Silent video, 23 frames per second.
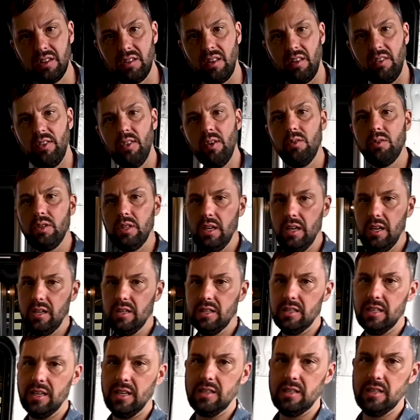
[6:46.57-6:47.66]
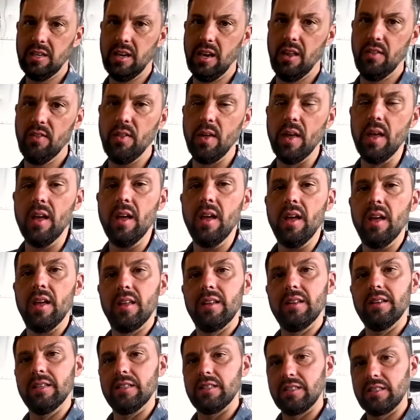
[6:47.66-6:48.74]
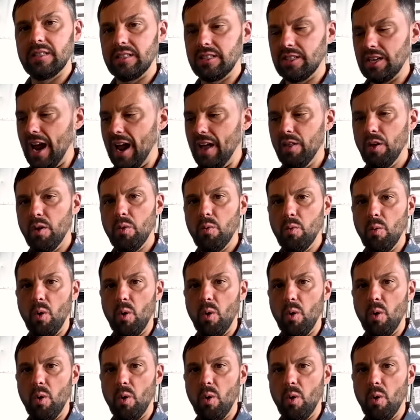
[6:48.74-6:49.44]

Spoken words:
It's a 13/16 shallow